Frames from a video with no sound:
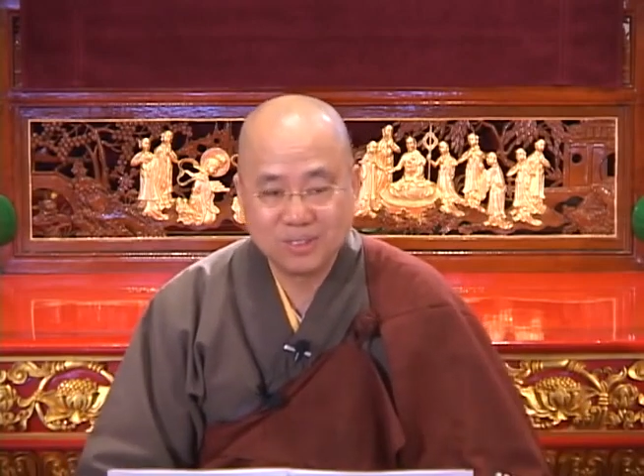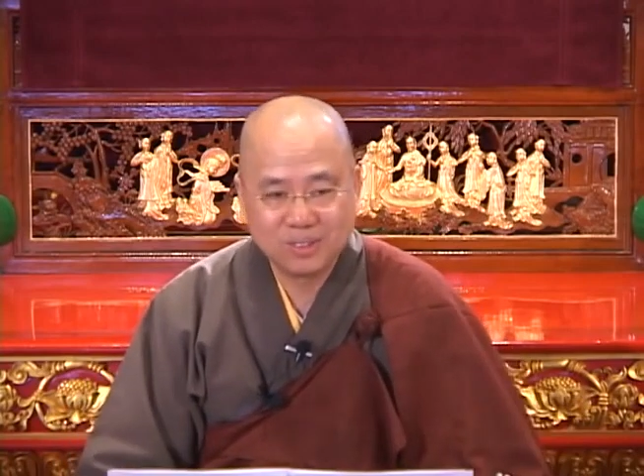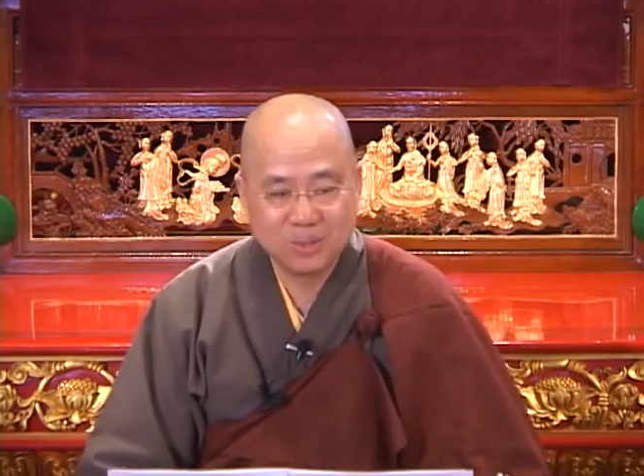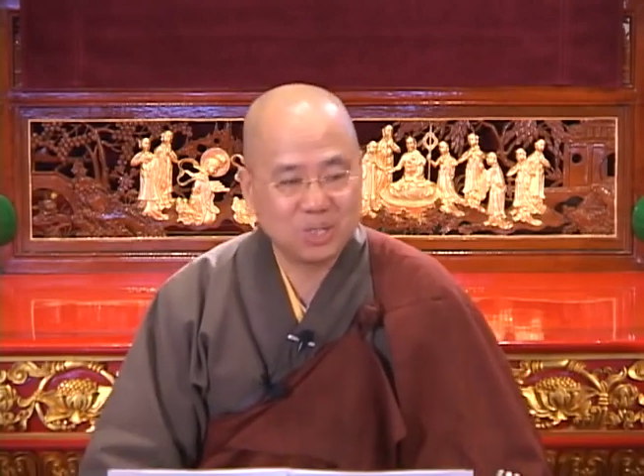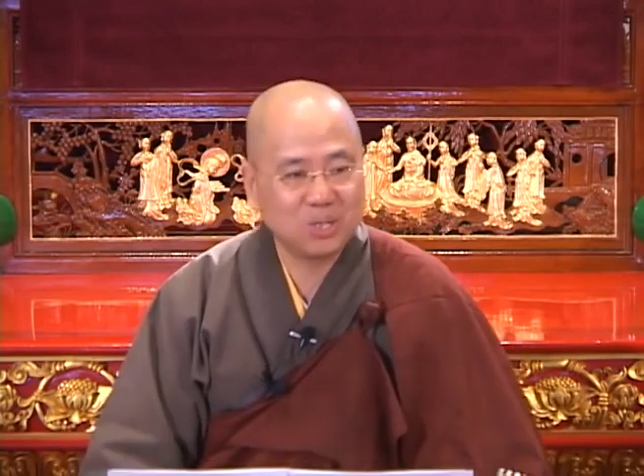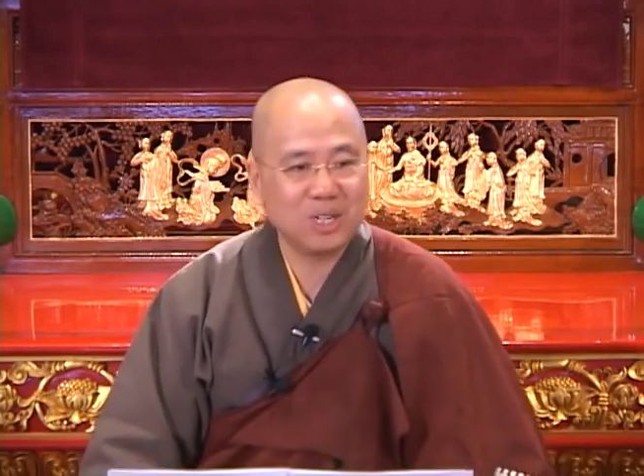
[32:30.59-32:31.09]

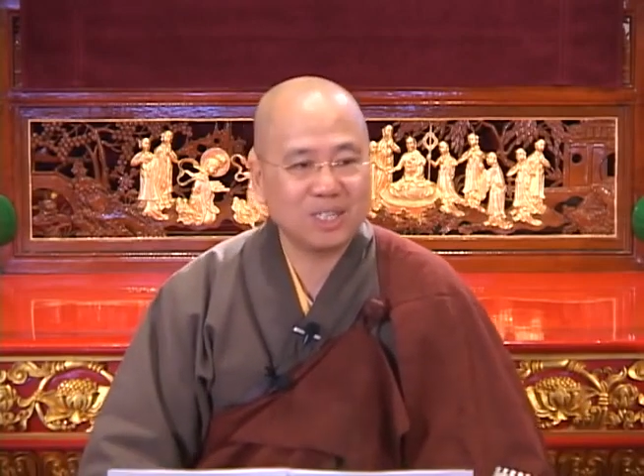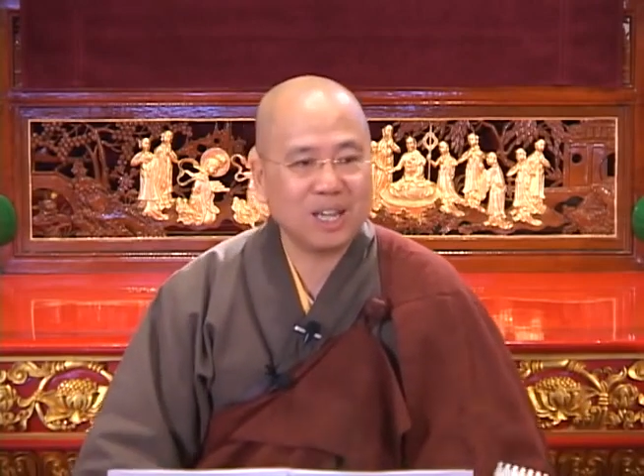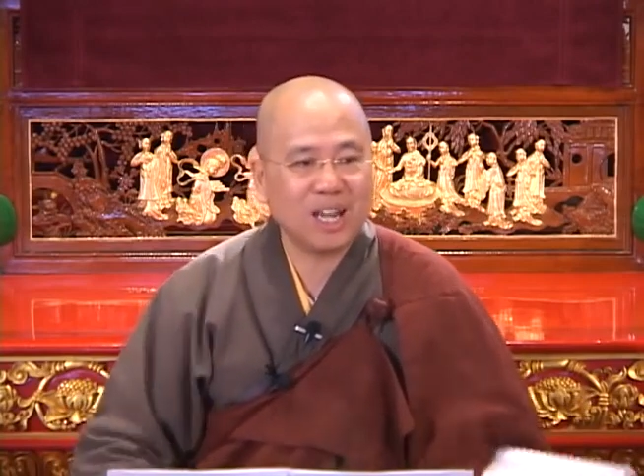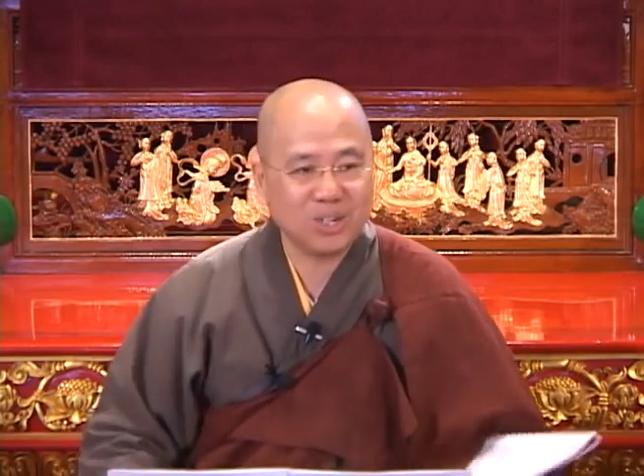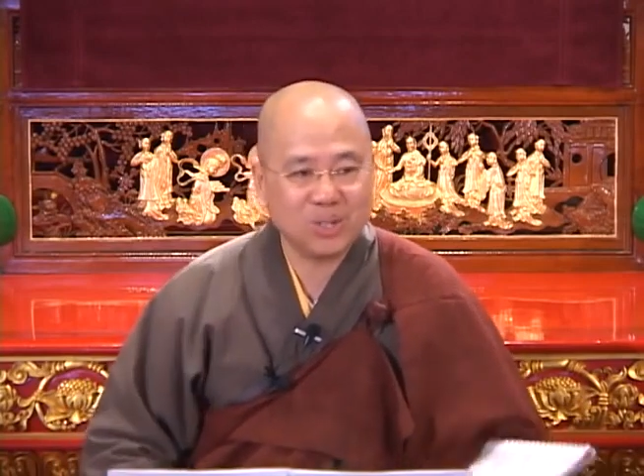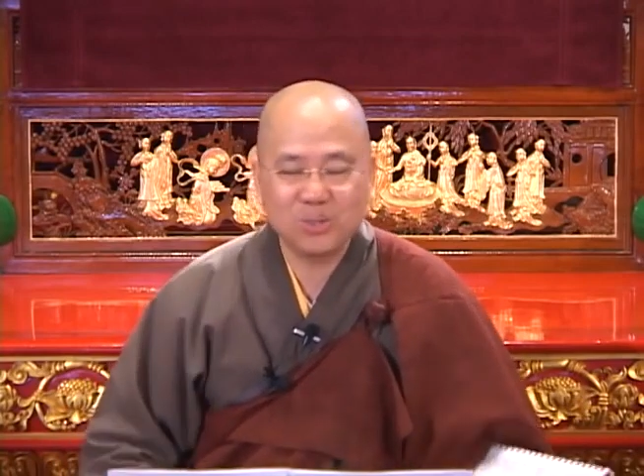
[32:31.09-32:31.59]
You still
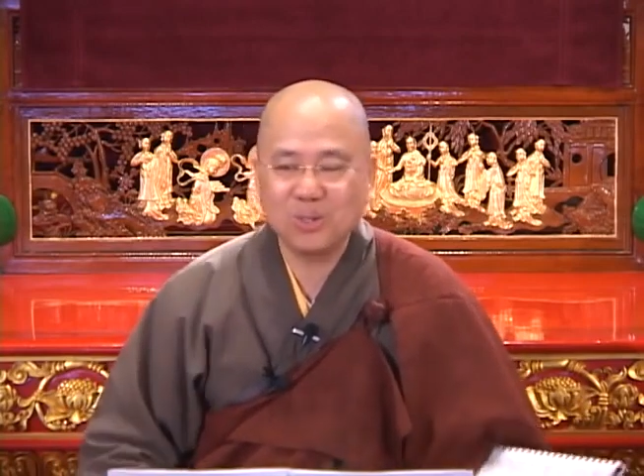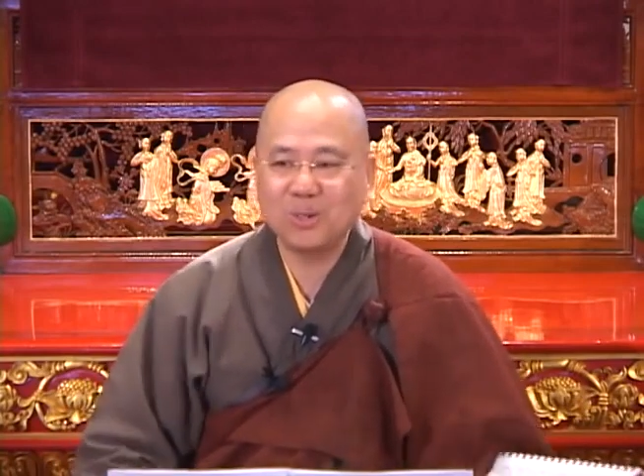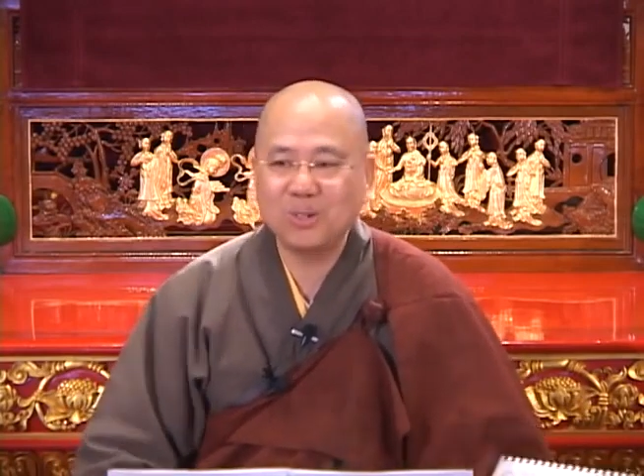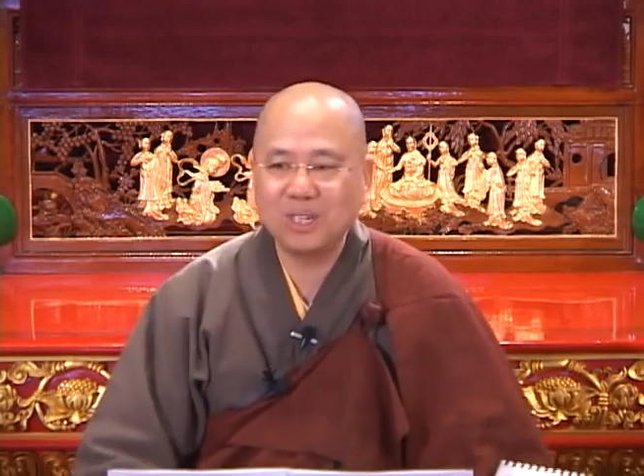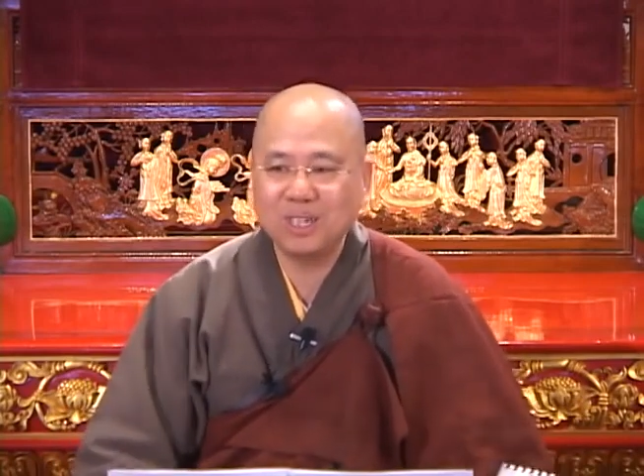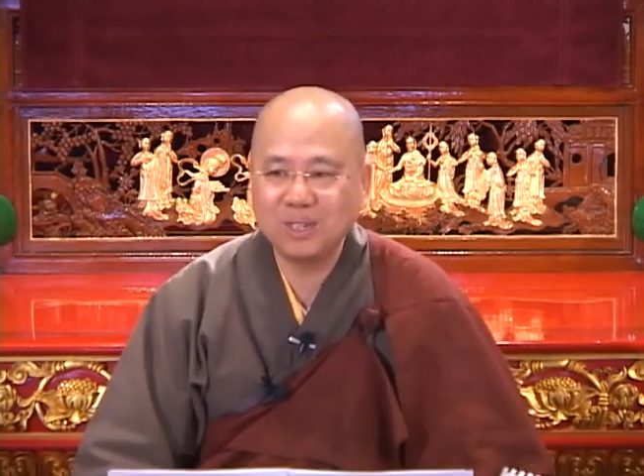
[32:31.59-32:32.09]
attached to your
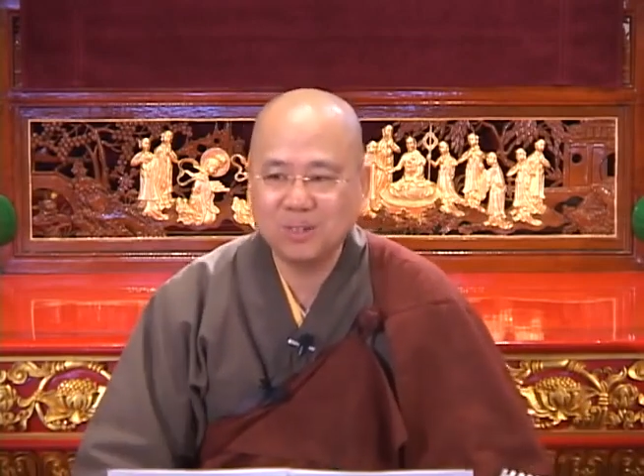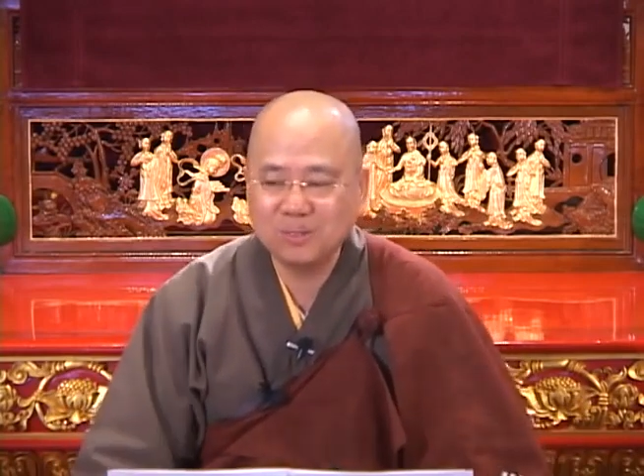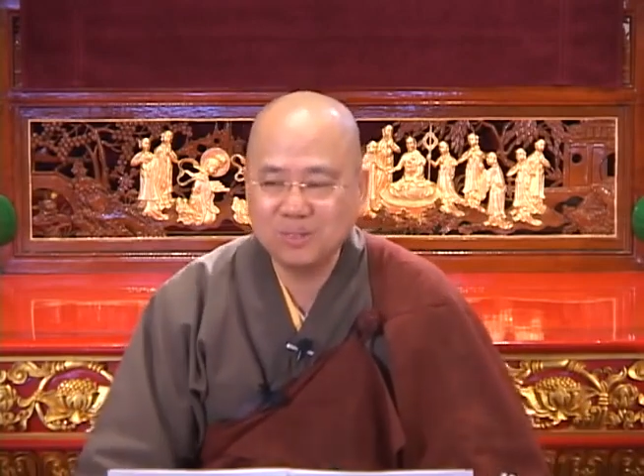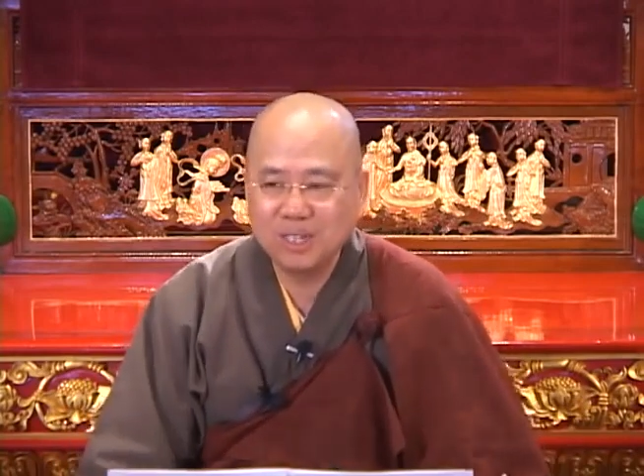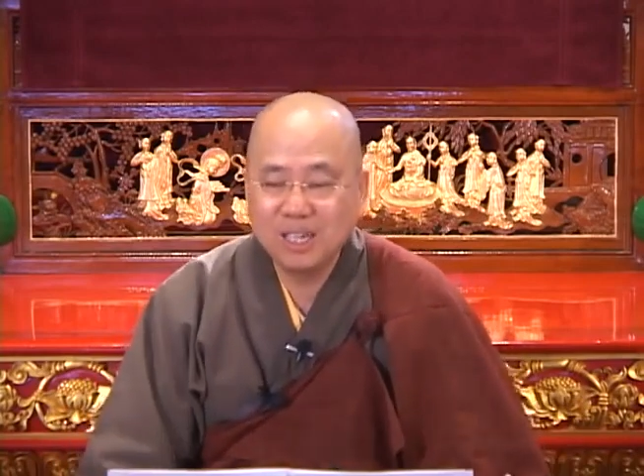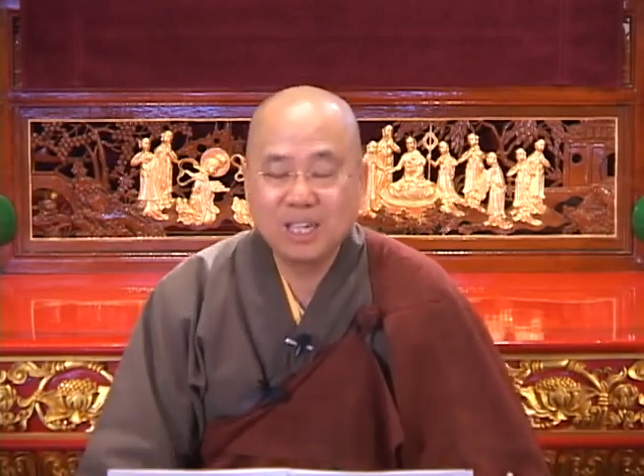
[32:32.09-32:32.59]
own ego?